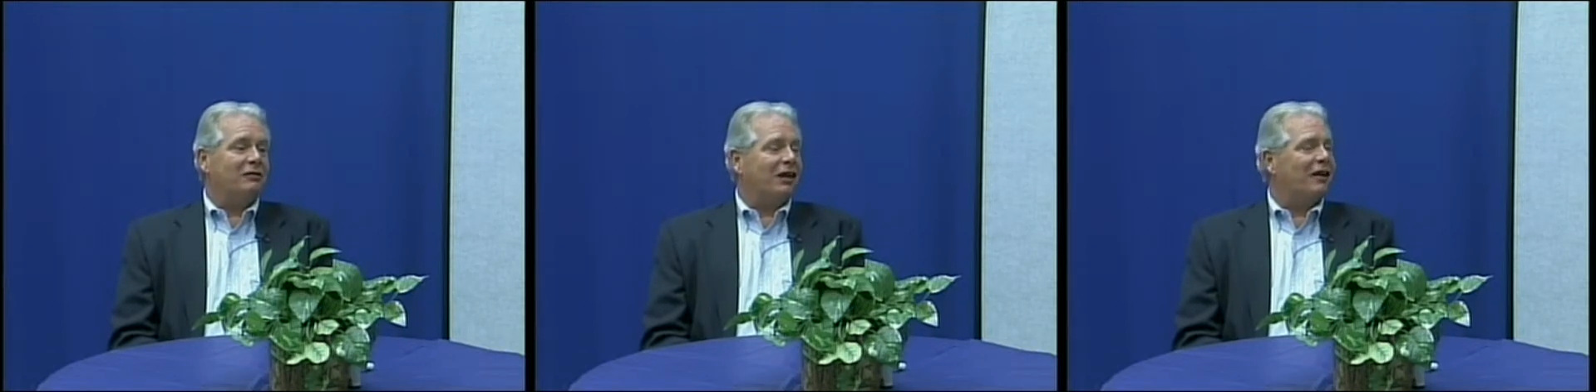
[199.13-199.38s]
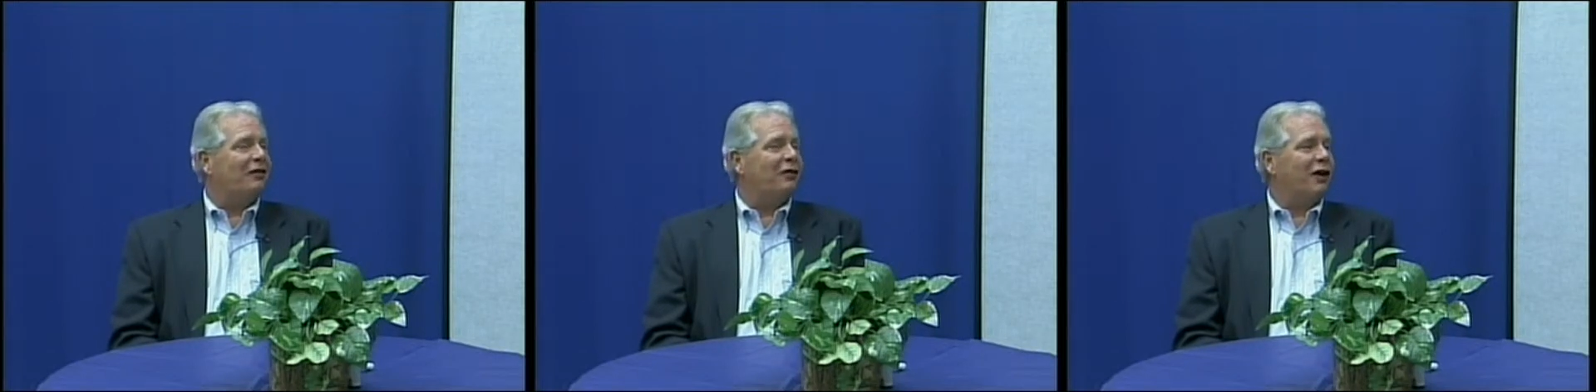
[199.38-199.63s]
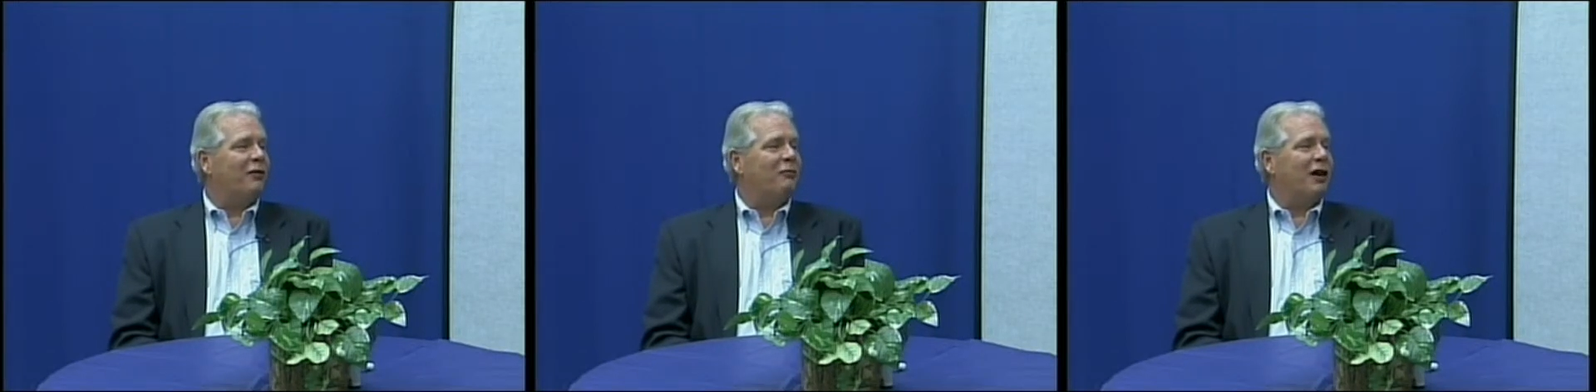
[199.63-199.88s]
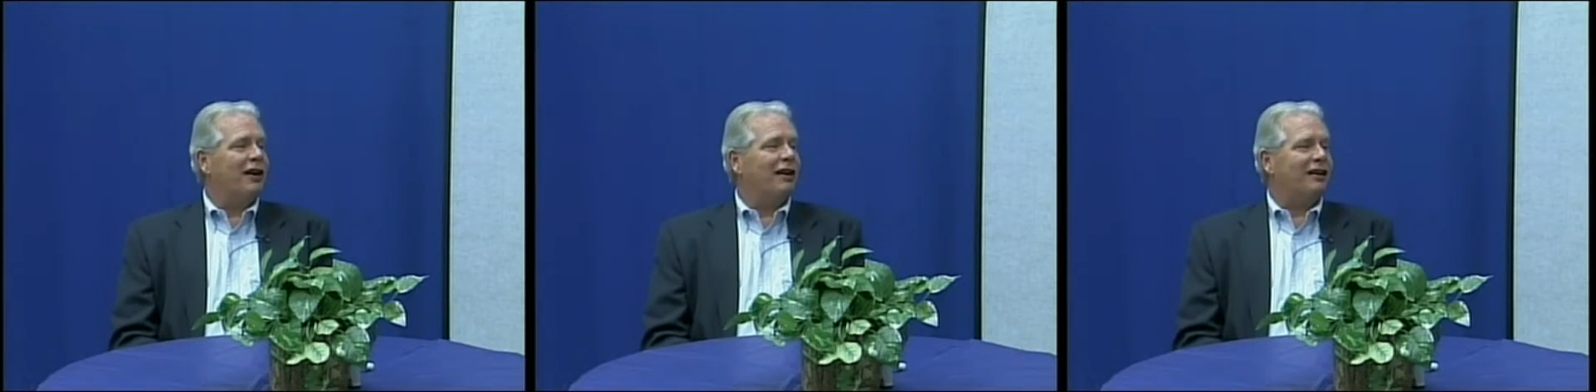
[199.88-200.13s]
have
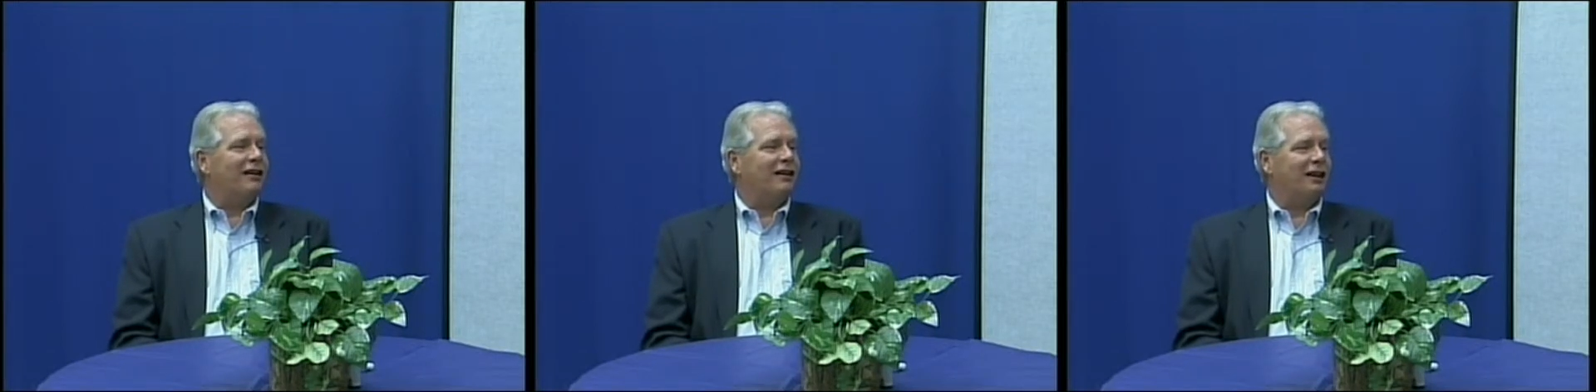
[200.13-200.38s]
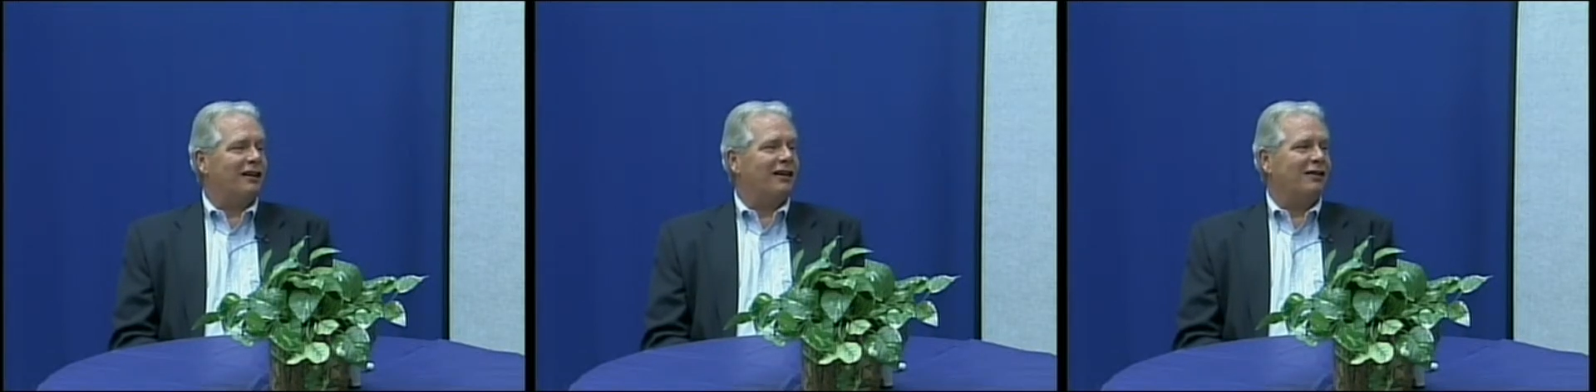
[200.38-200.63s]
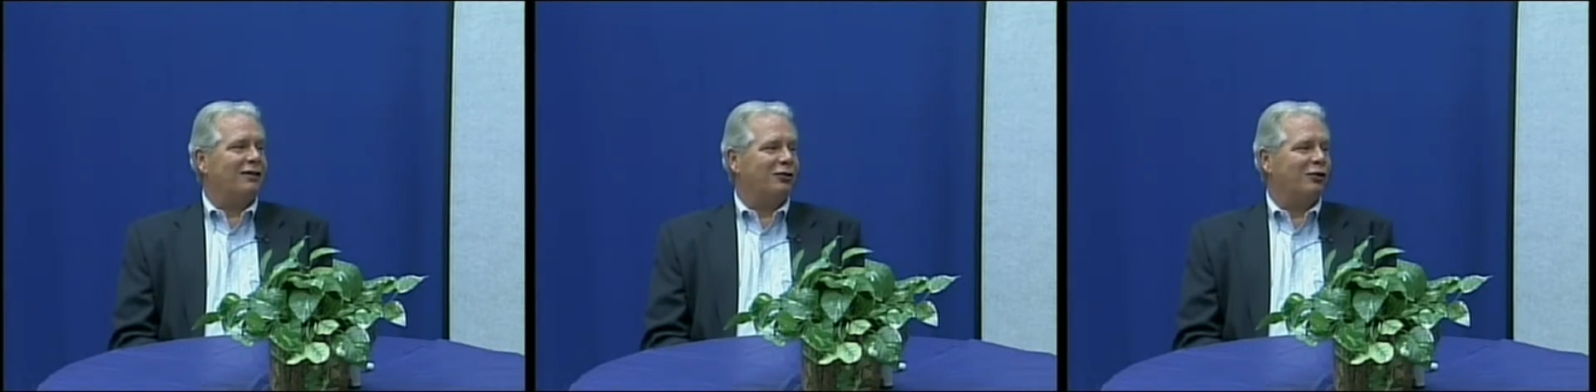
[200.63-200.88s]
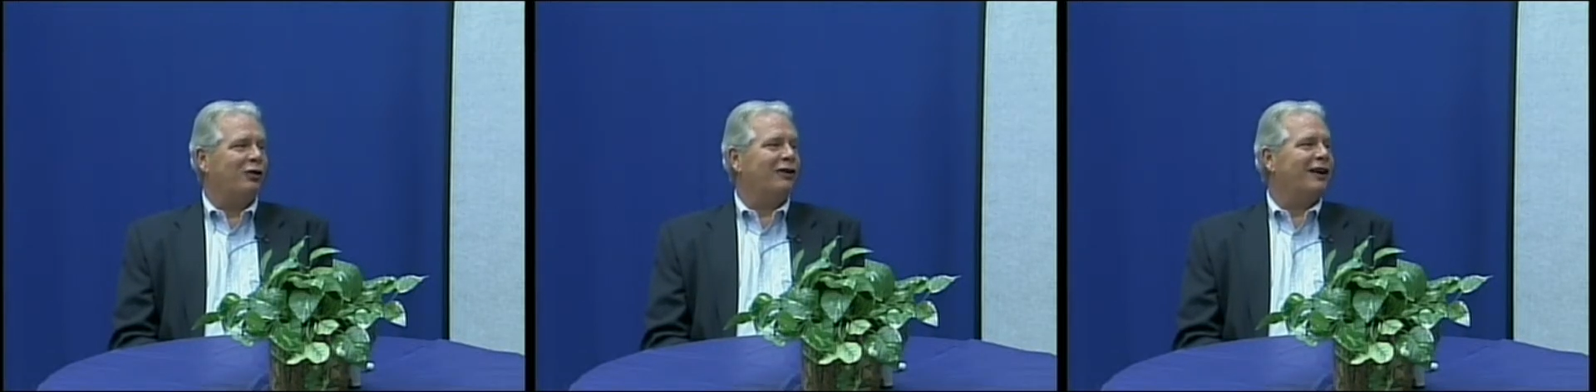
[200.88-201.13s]
found my
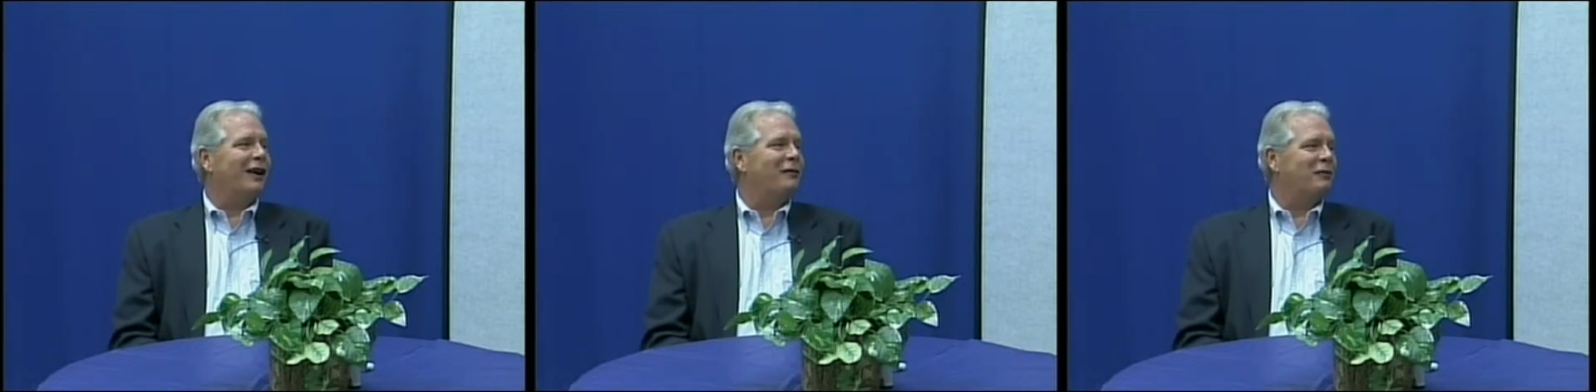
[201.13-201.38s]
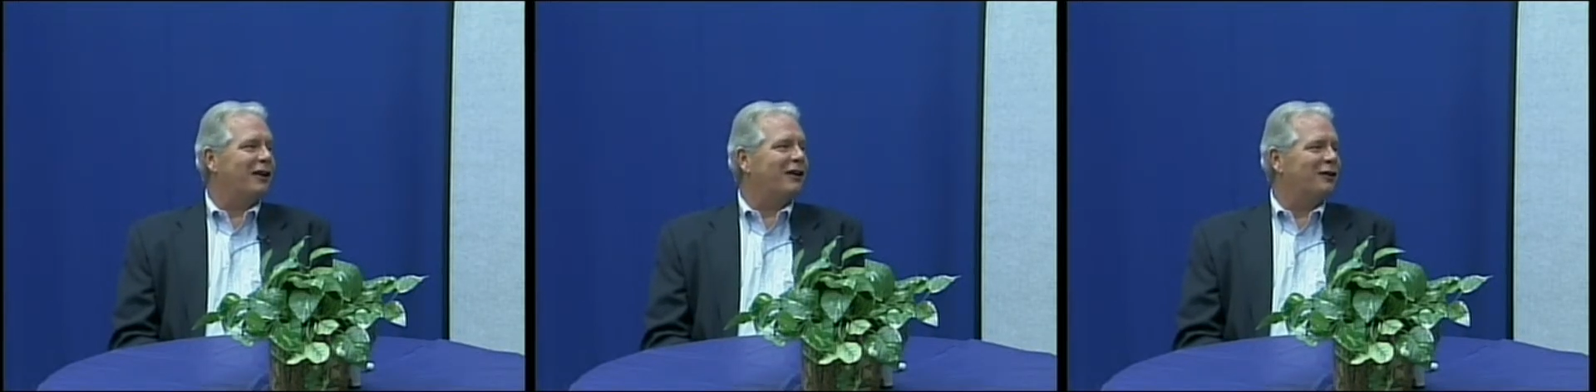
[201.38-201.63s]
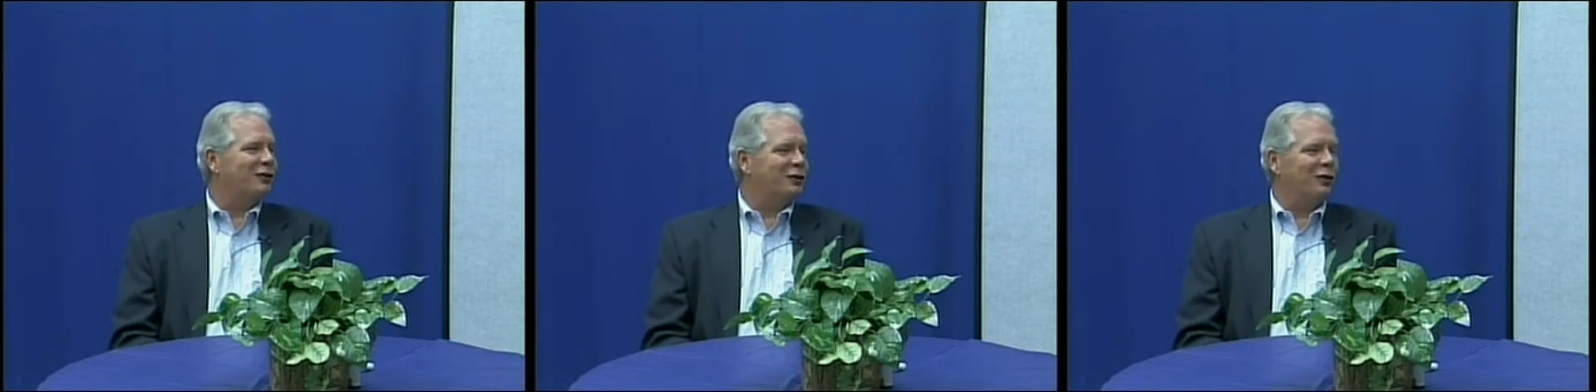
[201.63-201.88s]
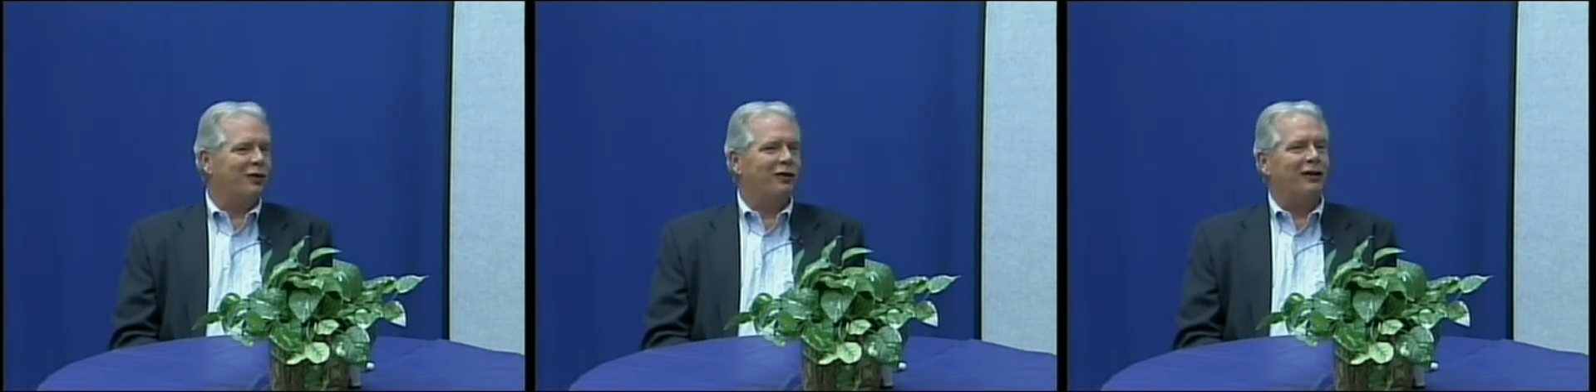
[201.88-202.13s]
short game getting
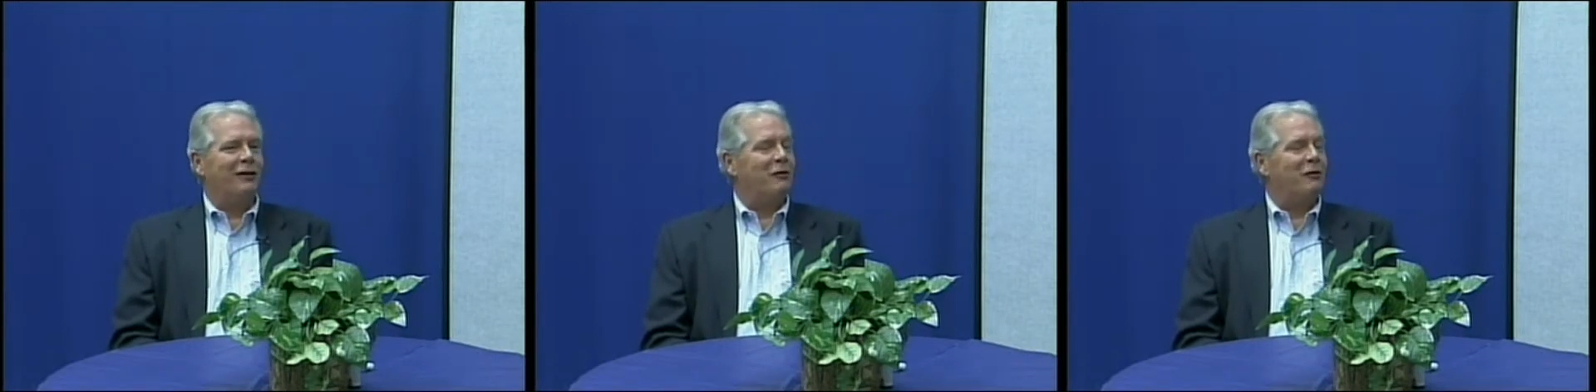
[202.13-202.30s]
shorter